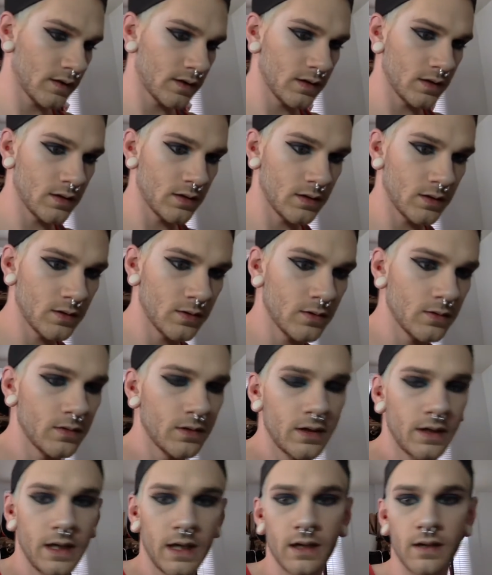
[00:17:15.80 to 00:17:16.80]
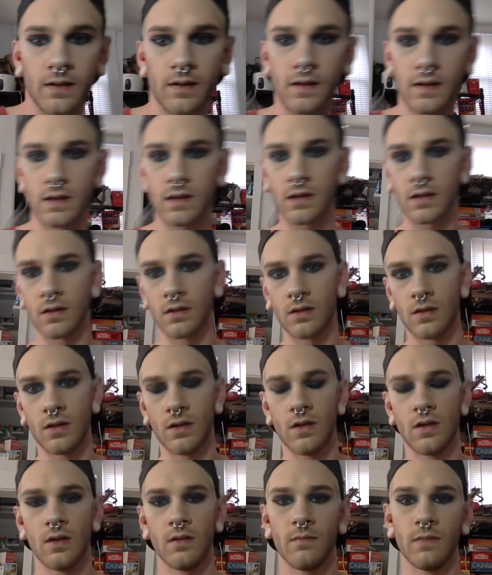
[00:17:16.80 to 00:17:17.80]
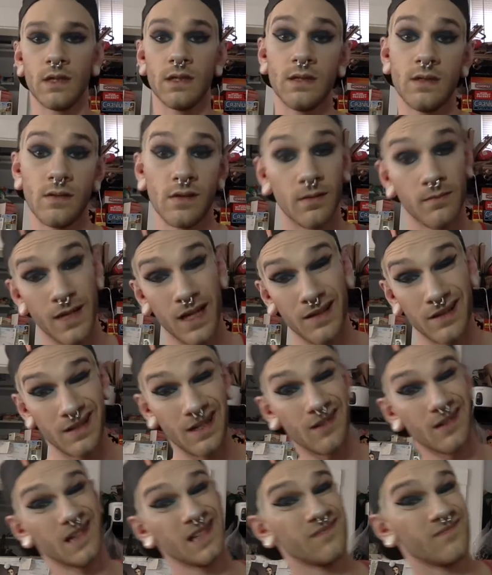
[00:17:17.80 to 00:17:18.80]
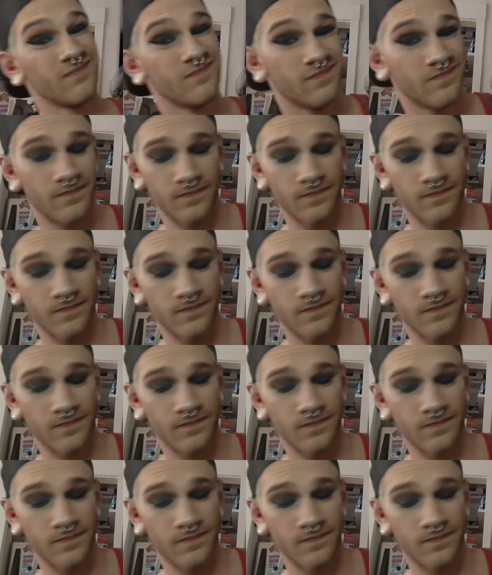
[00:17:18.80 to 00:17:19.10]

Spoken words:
So next, I'm gonna do some mascara.